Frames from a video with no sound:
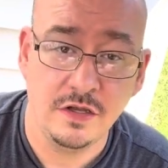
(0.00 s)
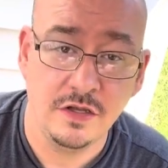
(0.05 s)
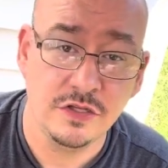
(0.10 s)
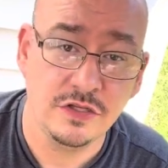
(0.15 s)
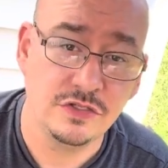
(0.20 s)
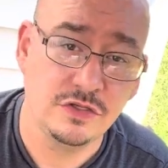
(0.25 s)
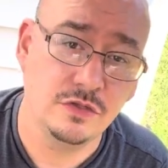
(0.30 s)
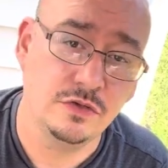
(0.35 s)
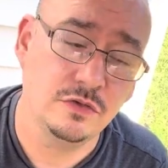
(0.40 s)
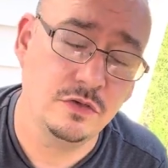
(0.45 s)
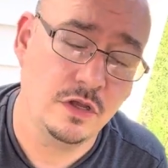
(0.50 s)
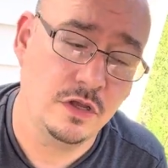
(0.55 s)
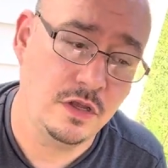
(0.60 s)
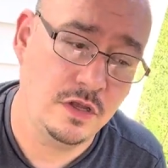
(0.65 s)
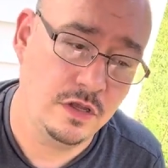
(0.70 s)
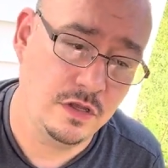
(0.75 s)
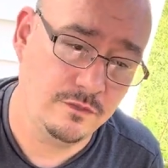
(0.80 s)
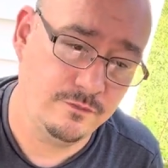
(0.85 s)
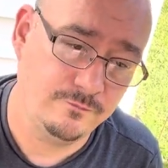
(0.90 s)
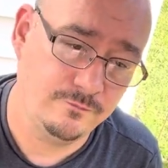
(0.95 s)
So
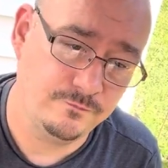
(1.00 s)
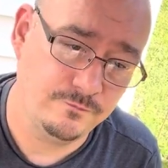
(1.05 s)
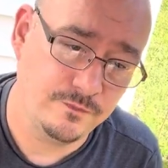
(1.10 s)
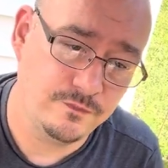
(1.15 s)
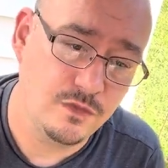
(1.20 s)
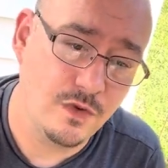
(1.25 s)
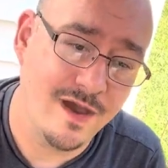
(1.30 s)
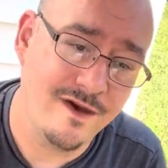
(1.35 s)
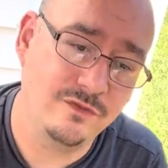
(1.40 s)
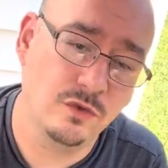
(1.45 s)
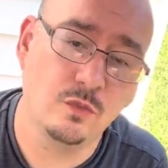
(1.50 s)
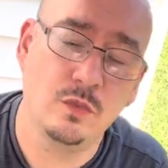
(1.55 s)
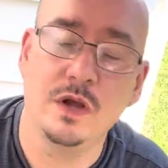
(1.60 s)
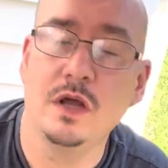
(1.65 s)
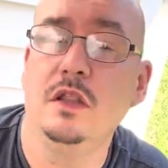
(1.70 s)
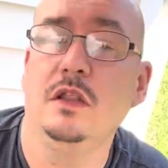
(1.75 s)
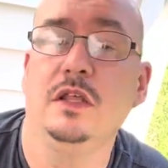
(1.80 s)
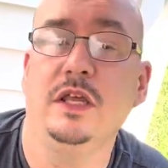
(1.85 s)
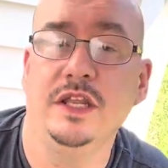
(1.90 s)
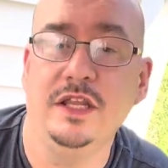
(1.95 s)
if you have a
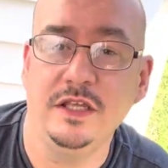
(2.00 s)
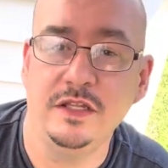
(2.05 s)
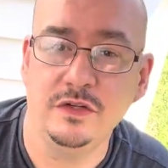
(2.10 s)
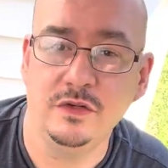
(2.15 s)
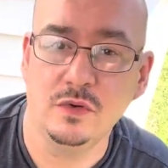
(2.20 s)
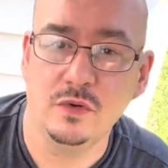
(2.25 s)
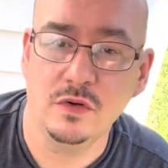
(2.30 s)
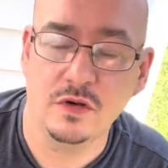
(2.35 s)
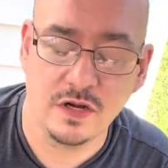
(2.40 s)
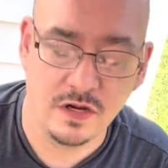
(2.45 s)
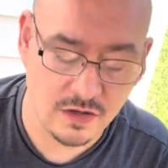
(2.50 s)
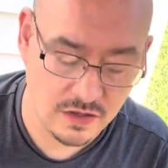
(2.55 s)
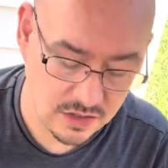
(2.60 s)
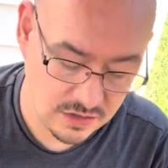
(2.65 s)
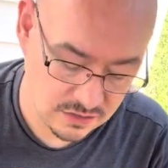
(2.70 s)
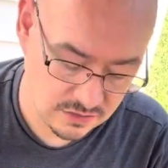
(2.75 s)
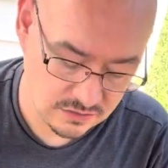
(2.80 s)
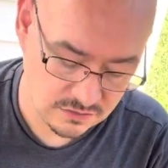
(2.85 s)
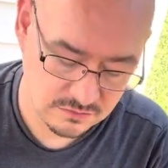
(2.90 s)
well-lit indoor area,